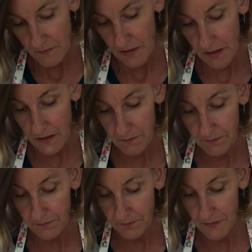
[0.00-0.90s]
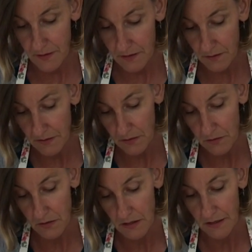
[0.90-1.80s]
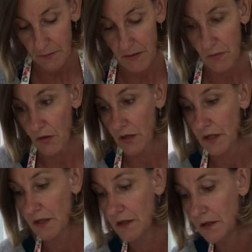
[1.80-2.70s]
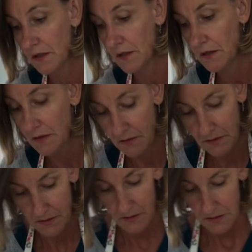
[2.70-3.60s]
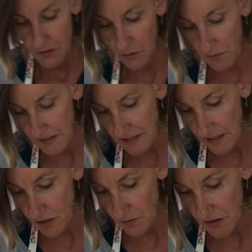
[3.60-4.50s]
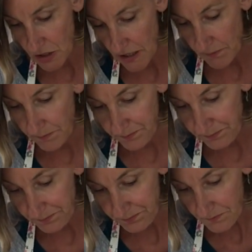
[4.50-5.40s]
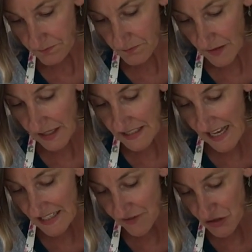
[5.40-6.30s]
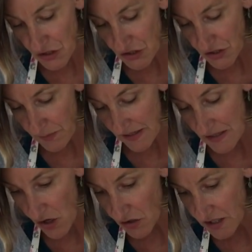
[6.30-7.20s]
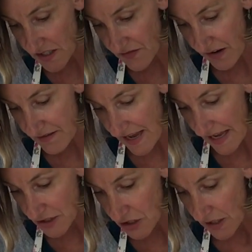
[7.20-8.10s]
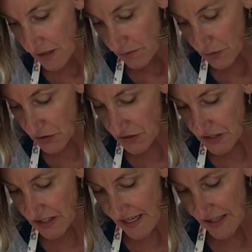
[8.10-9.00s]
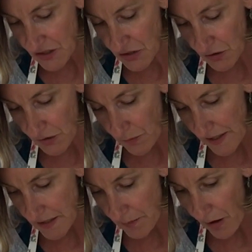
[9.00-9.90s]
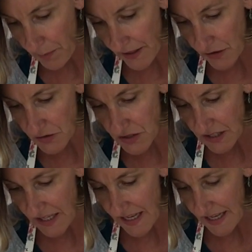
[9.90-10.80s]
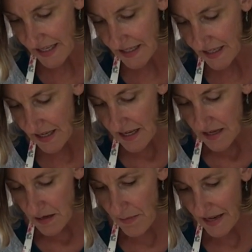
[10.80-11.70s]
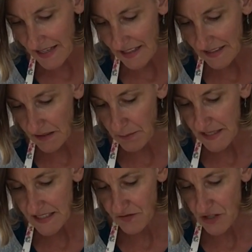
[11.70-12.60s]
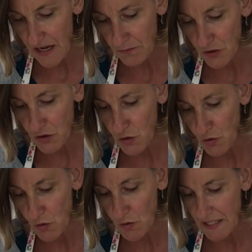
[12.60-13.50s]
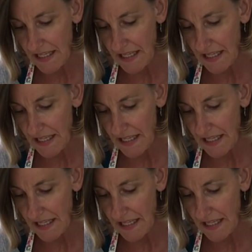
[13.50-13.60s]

There we go, a little bit more. Don't want to be stingy with the jam. And again, if you just do it not to the very edge, but just to the edge, so that when you pop it onto the cake, you might get little bits of jam just oozing